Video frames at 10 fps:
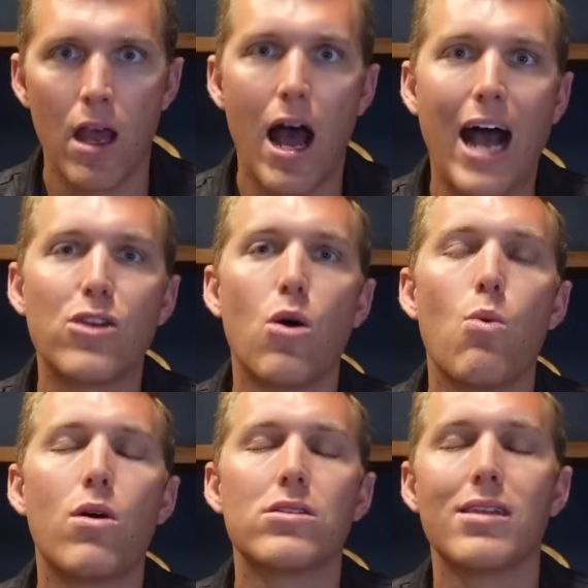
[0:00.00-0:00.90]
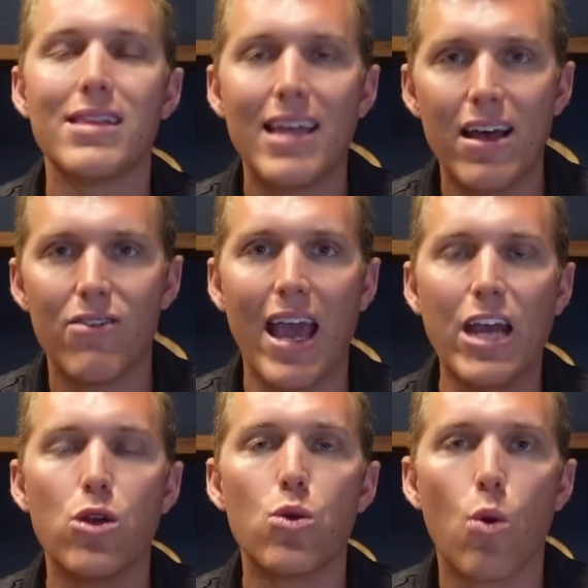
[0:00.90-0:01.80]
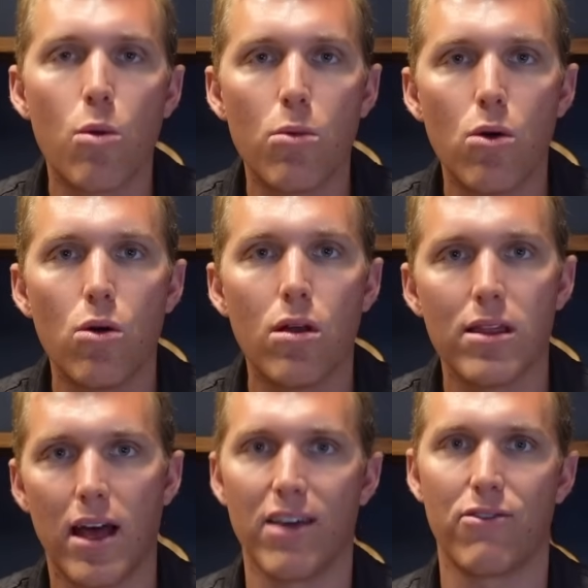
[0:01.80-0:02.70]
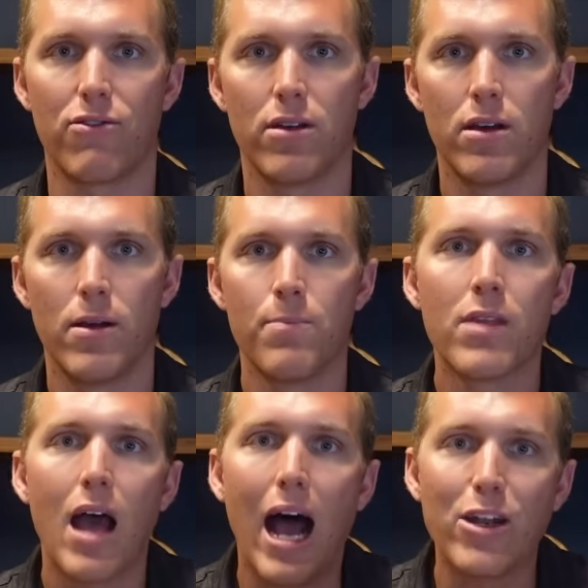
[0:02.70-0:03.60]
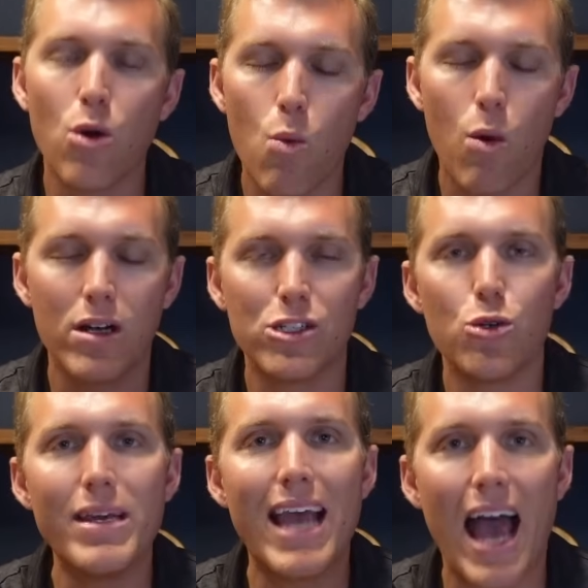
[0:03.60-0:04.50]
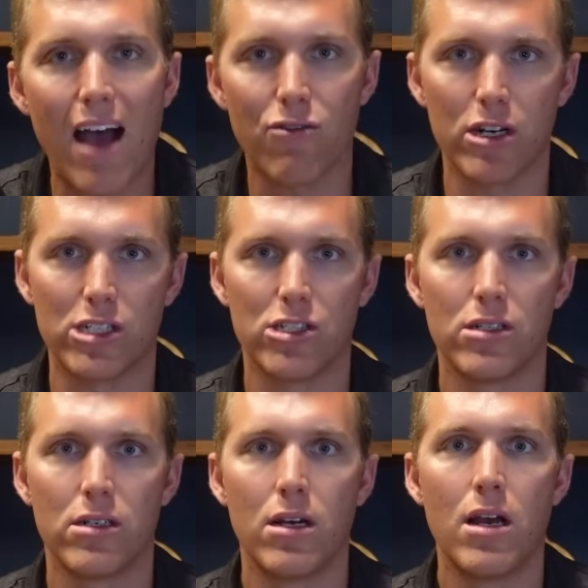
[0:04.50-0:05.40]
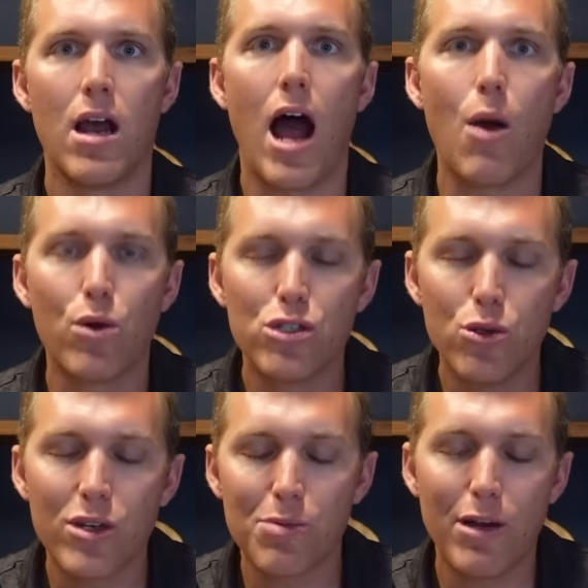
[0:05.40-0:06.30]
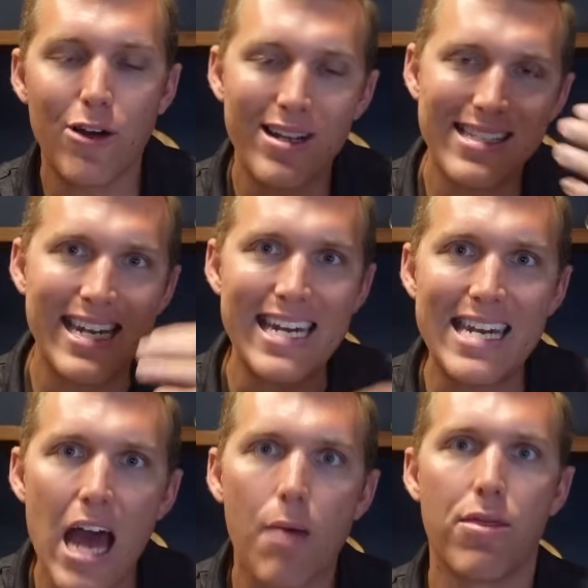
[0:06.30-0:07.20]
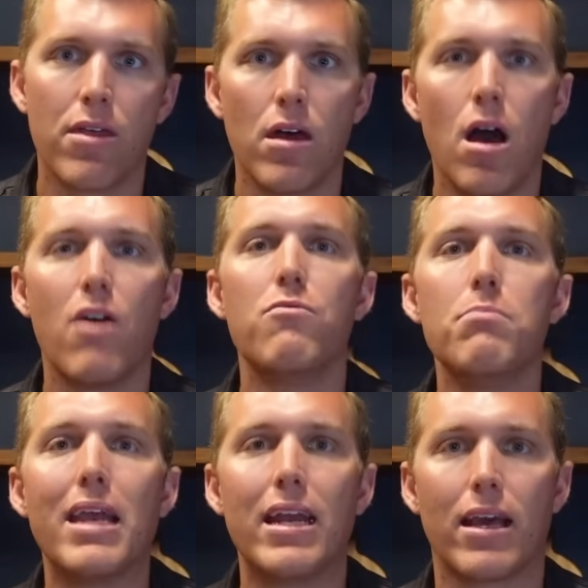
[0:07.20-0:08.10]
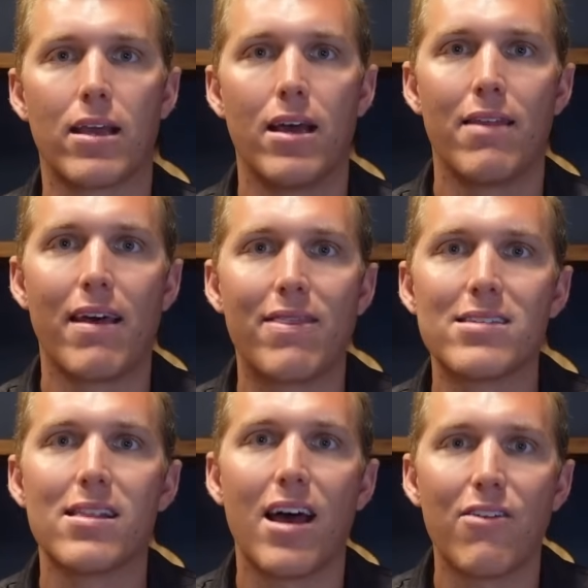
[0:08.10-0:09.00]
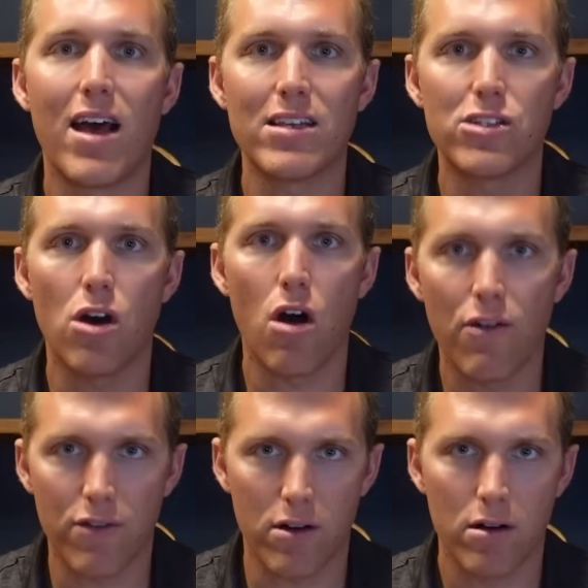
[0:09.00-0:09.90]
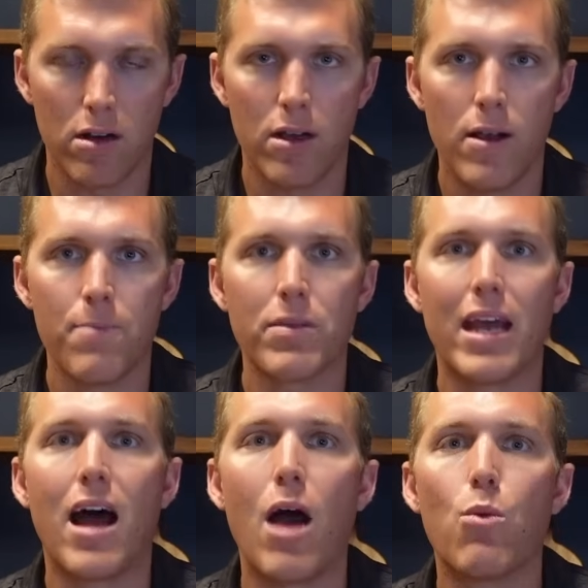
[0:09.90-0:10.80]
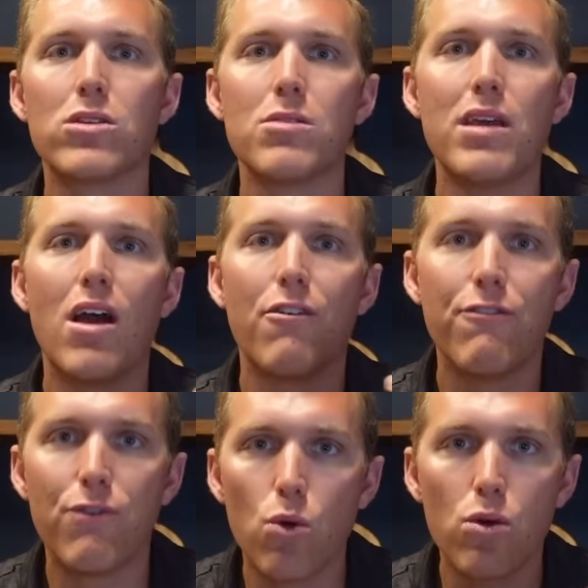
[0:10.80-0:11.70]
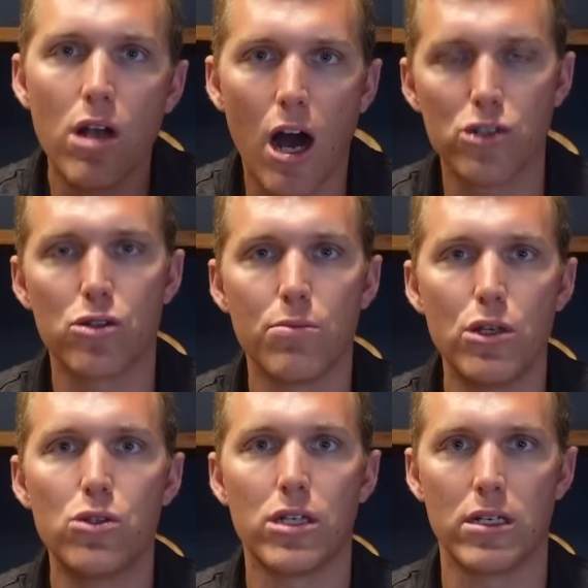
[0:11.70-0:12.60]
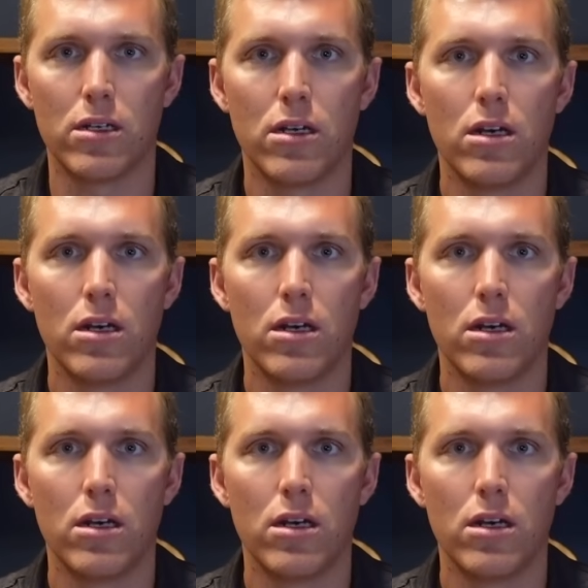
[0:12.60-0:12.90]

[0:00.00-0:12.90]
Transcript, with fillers: I don't want to live a normal life. I don't want to be average. I want to experience the depth of meaning that this life has to offer. And I want to be a full contribution